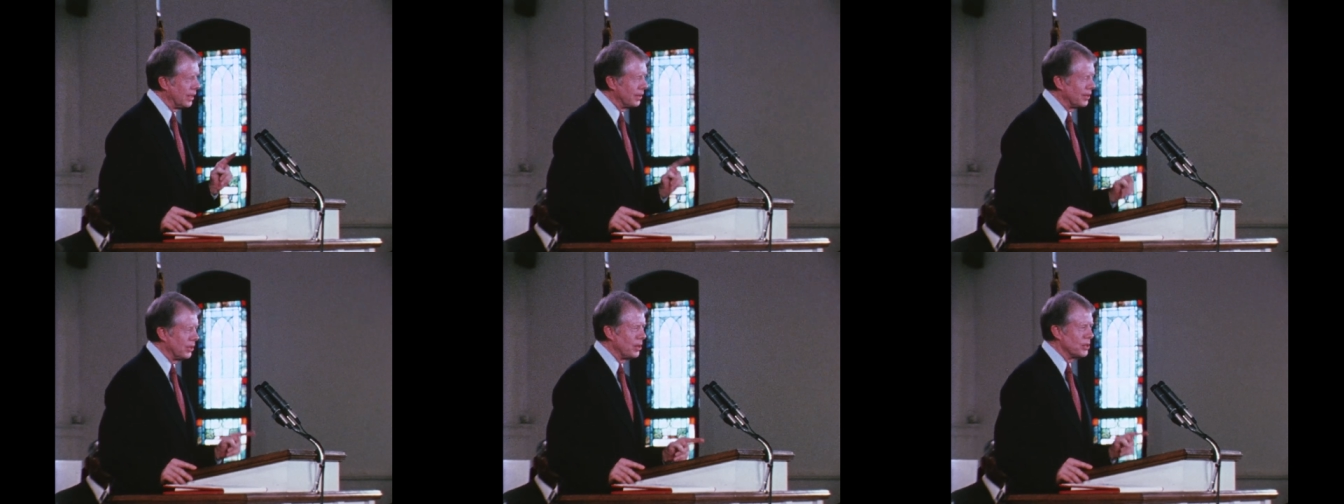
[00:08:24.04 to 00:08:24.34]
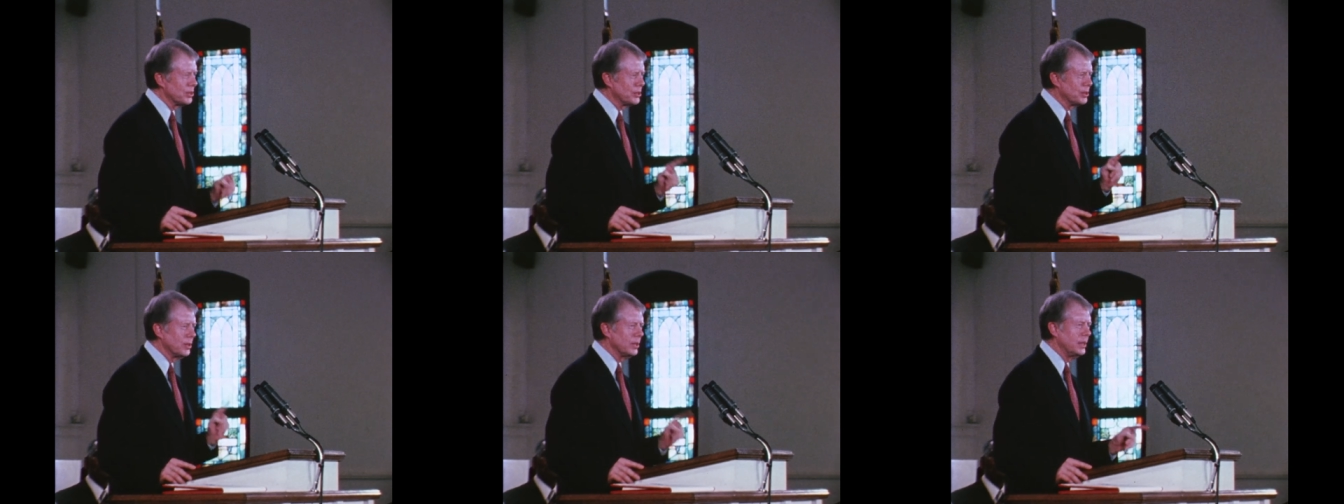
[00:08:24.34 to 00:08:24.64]
and
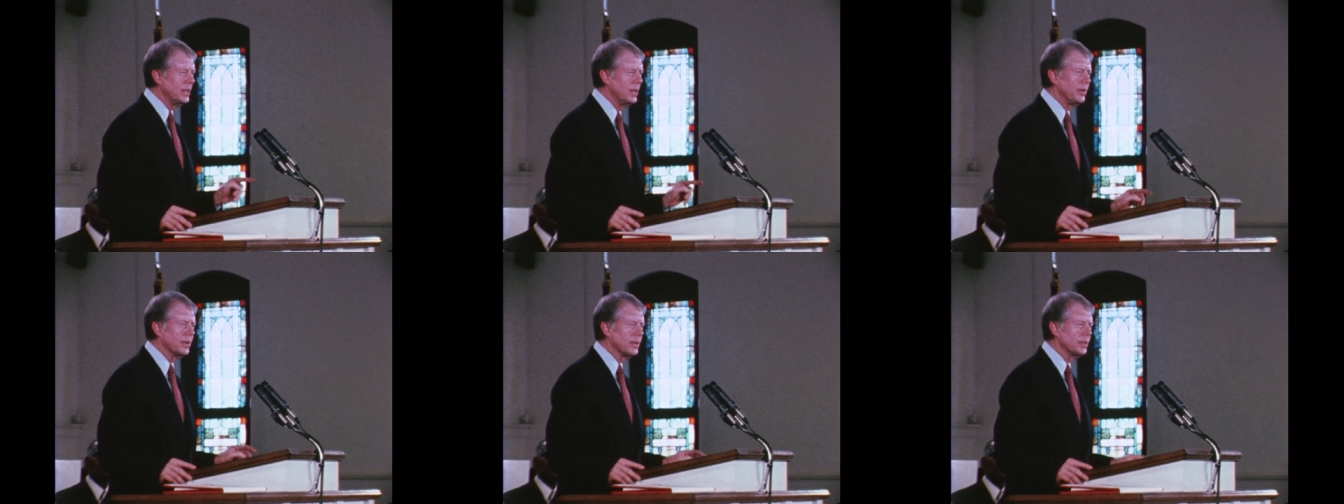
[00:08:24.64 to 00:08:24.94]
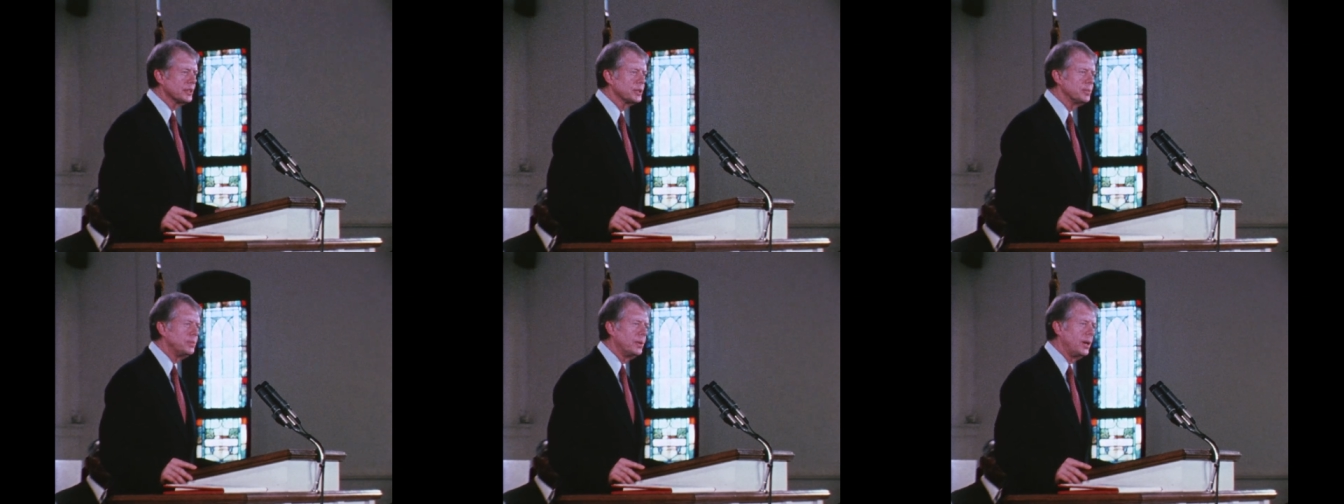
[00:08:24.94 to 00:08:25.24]
those who live
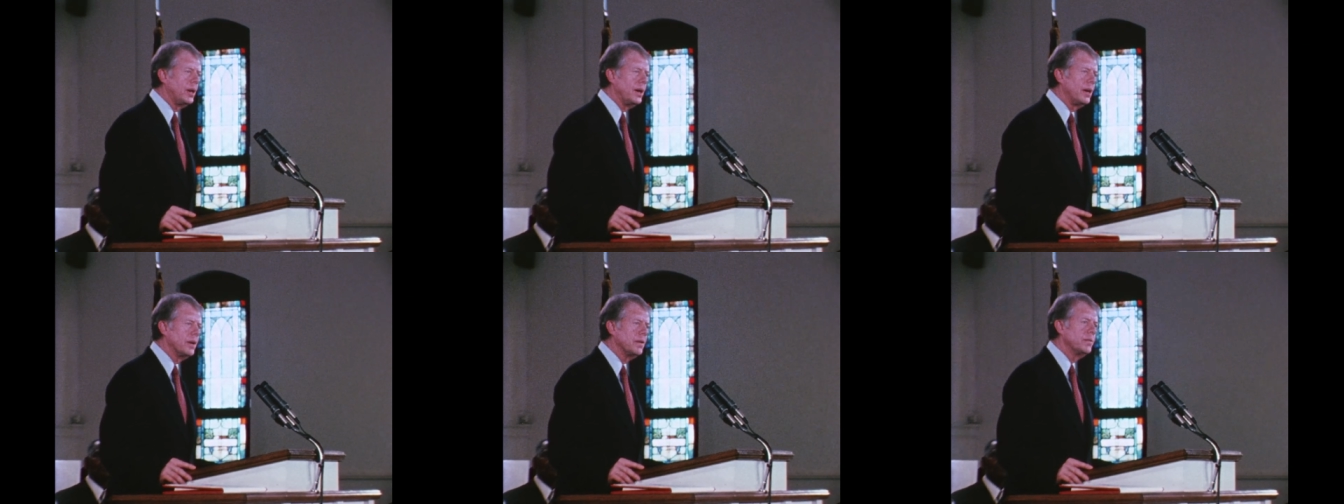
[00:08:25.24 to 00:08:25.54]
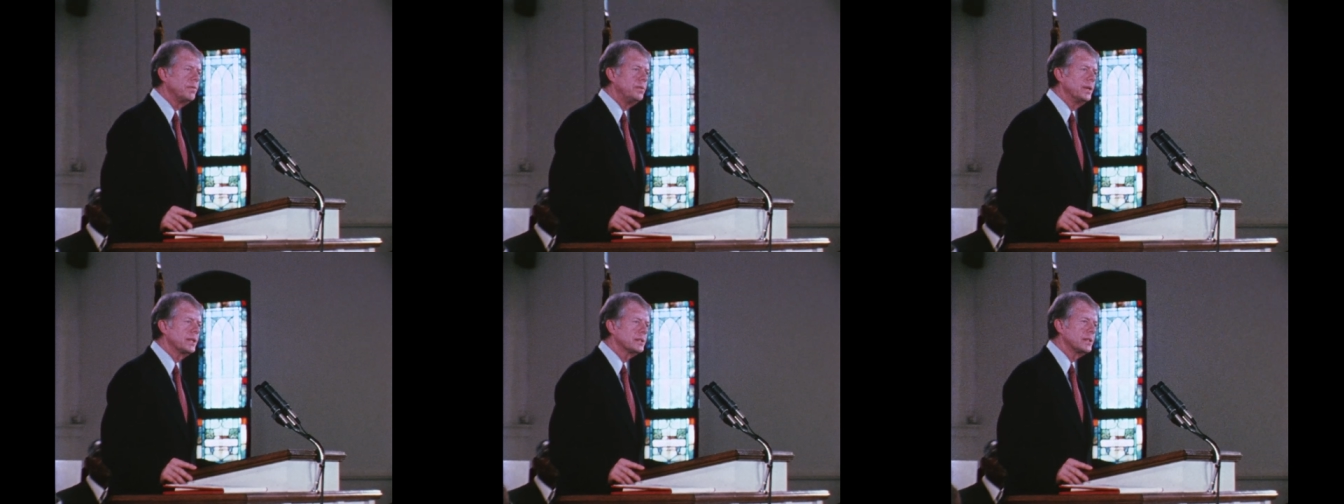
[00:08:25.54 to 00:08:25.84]
on a
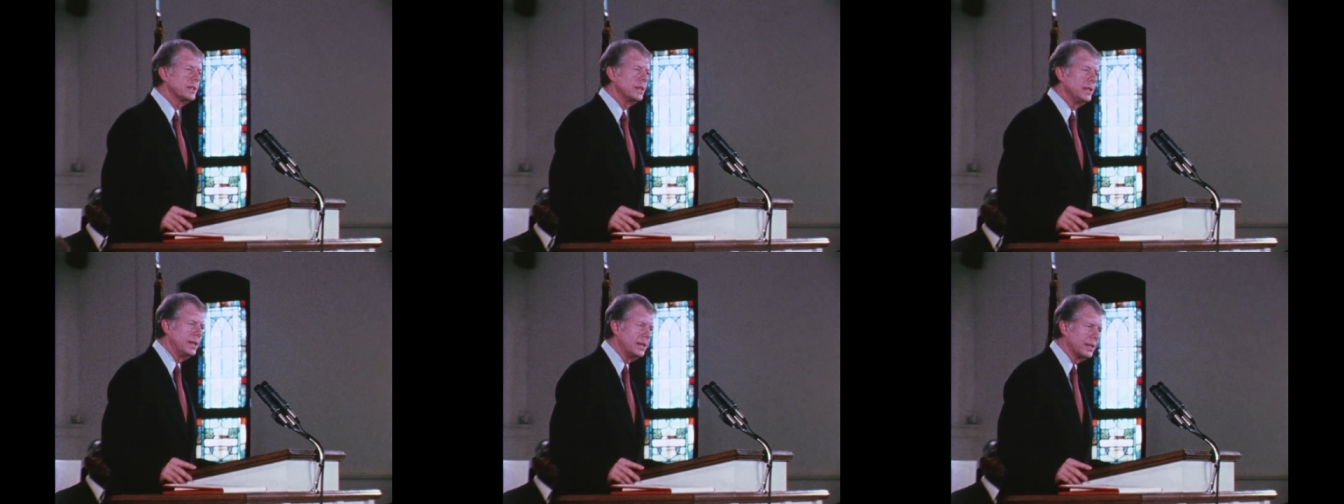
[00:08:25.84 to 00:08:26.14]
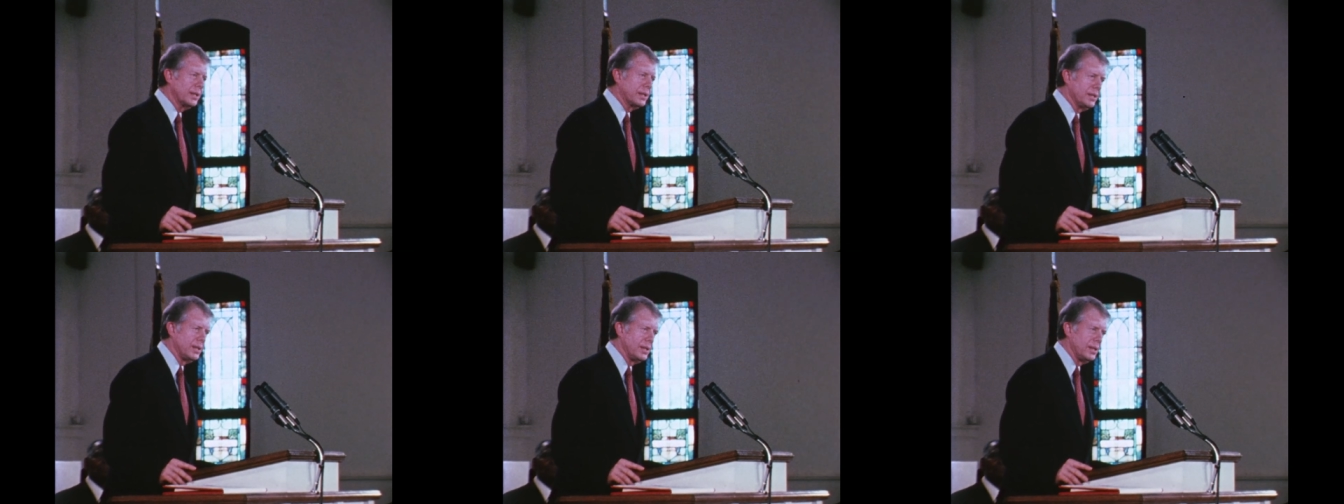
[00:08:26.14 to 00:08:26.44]
small fixed
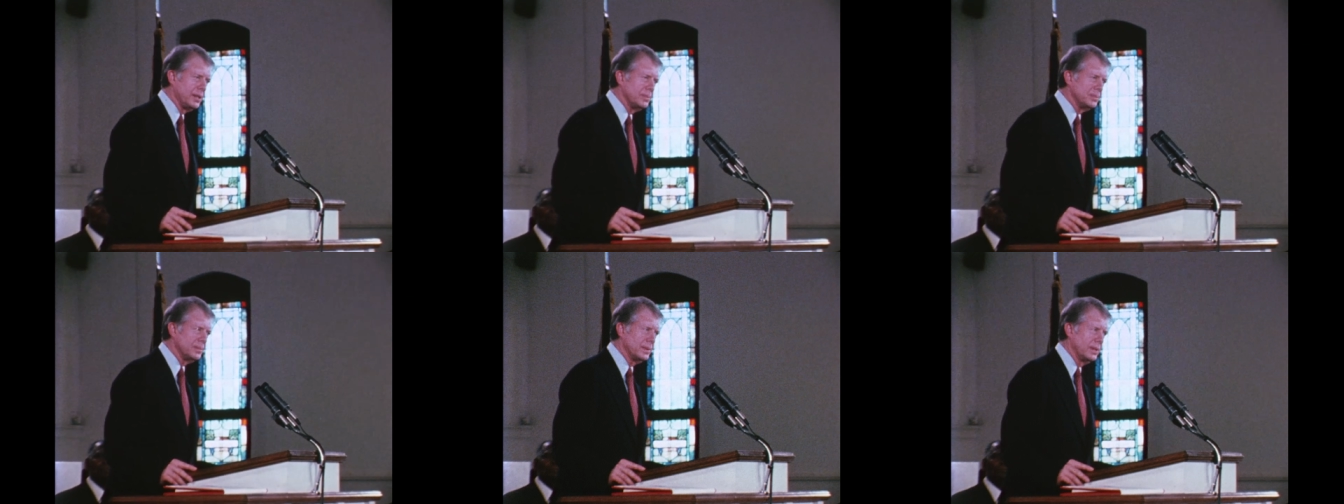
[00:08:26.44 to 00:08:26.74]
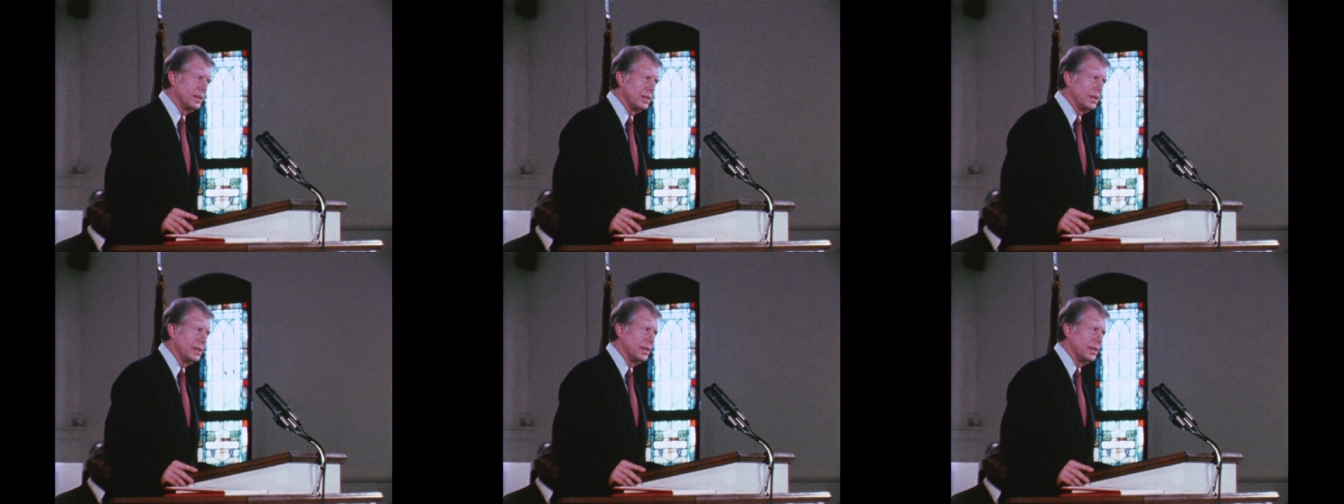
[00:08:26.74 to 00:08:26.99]
income,